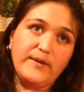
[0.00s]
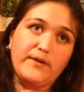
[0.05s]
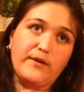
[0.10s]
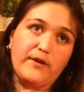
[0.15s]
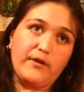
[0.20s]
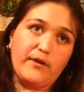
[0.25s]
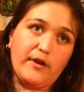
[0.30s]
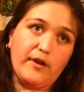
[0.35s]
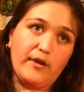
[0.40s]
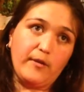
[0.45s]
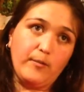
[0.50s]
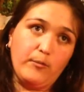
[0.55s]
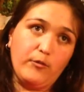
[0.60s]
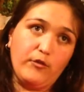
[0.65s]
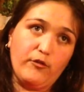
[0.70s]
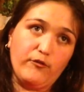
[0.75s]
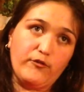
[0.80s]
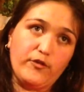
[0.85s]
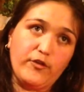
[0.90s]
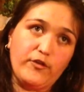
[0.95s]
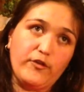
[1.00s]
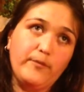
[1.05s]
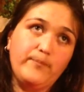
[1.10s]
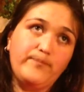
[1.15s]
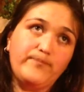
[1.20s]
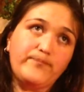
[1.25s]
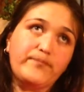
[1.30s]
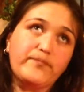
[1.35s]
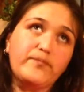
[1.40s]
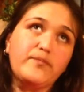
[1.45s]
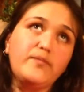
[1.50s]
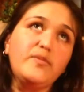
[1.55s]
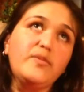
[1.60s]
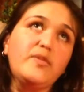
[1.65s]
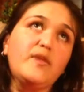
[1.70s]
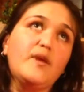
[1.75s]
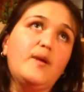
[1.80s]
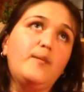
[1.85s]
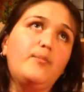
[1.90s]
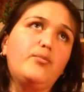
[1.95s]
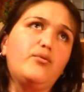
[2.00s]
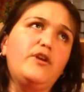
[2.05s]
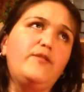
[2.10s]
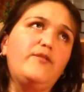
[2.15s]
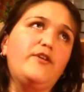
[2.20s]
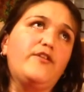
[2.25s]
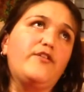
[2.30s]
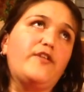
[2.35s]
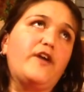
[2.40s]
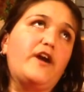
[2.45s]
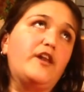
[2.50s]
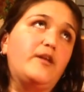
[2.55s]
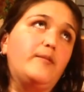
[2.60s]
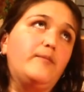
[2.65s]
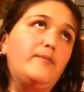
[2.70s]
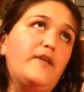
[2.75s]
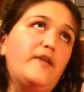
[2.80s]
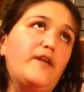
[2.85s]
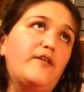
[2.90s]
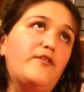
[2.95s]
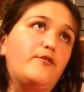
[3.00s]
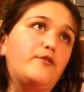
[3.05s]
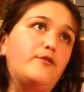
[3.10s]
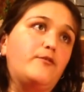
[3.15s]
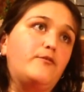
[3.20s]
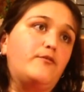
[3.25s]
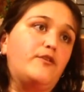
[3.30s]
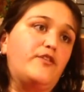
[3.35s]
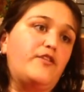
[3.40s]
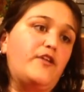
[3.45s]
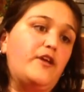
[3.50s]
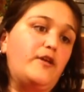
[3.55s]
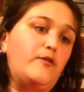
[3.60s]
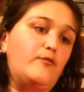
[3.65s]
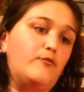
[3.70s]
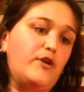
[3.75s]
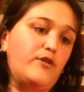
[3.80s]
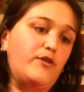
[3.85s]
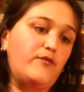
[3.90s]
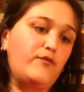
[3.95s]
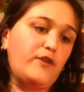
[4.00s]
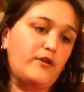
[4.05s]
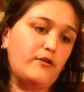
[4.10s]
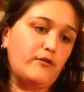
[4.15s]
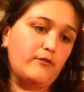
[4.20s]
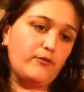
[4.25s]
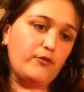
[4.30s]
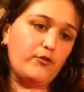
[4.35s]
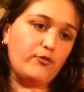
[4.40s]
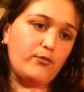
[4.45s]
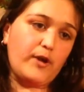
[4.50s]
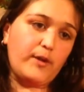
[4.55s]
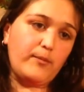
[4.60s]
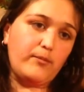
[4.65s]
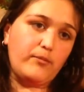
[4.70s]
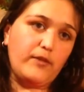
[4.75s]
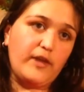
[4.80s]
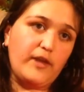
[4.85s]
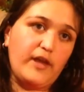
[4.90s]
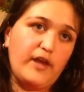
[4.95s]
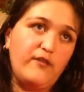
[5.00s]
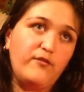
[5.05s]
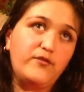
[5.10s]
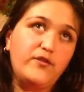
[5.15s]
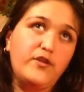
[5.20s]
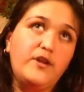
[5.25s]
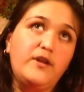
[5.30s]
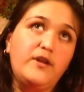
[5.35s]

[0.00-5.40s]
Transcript: Okay, move to the previous item. That's with a 1 finger swipe left.